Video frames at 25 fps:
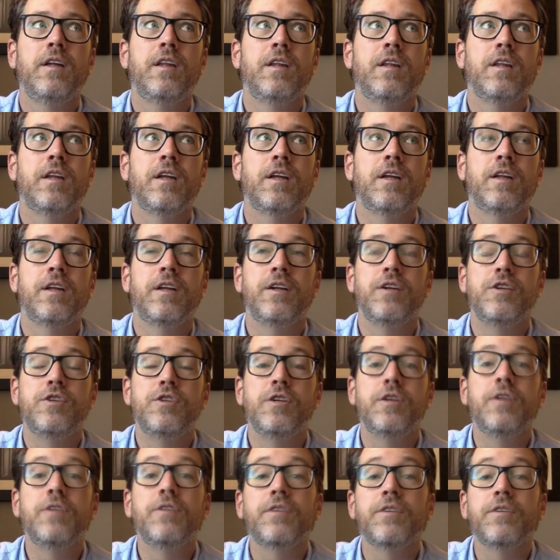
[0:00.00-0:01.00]
that, that
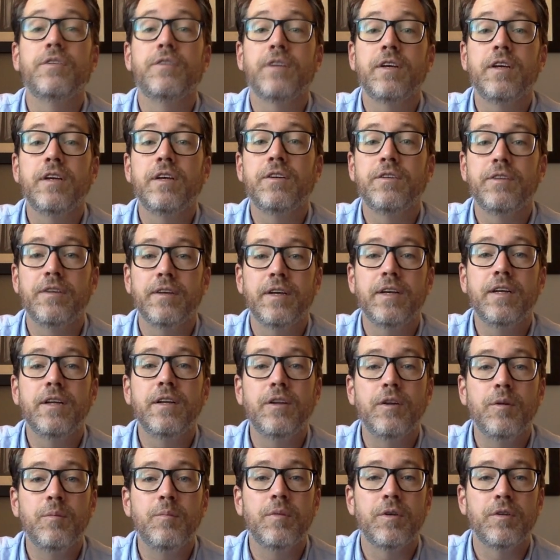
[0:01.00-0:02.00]
Jesus is
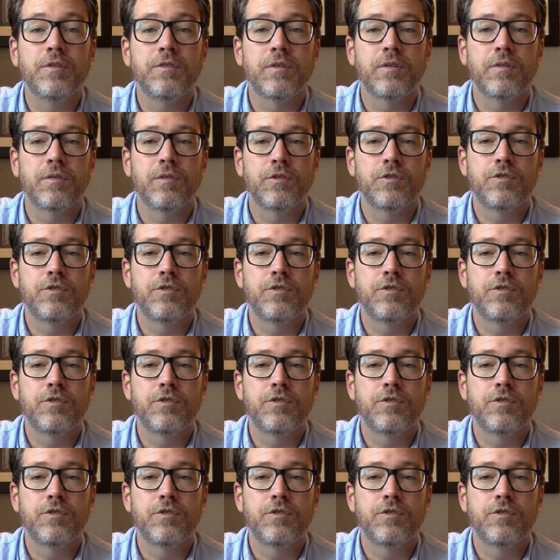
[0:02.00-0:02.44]
in the midst of the